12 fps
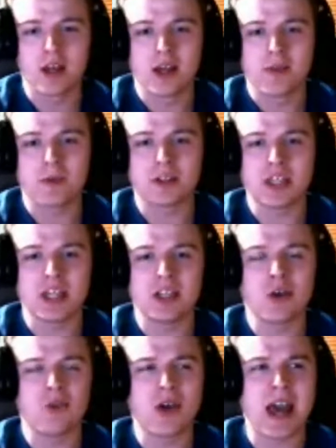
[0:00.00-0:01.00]
But they
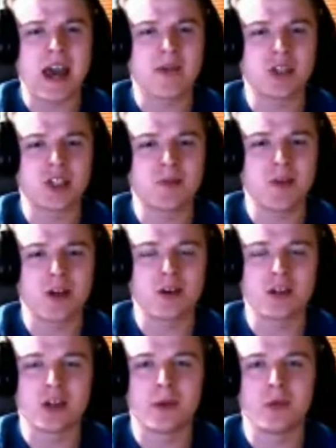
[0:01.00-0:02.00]
don't have the
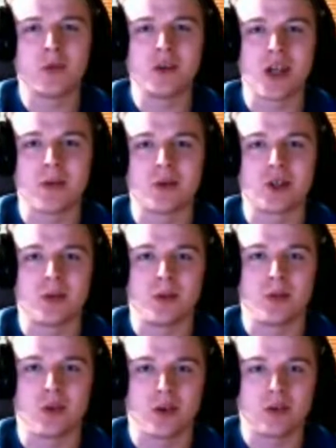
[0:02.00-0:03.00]
spinner WWE Championship
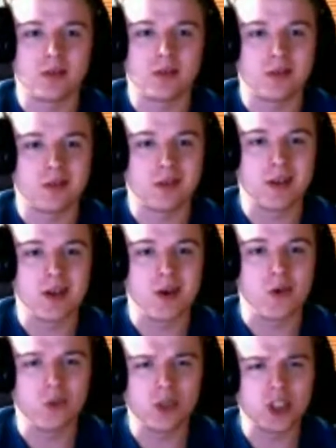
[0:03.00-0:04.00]
anymore,
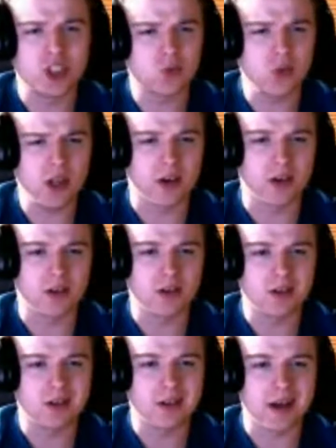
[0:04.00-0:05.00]
which is weird.
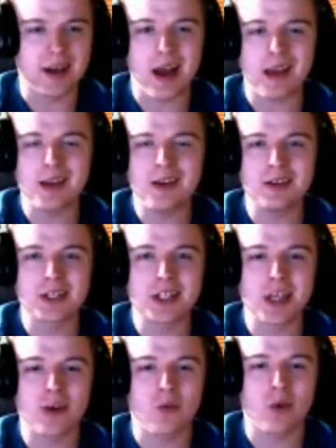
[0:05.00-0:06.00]
I didn't
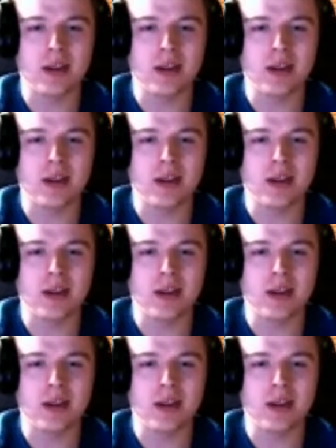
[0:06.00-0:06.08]
understand why they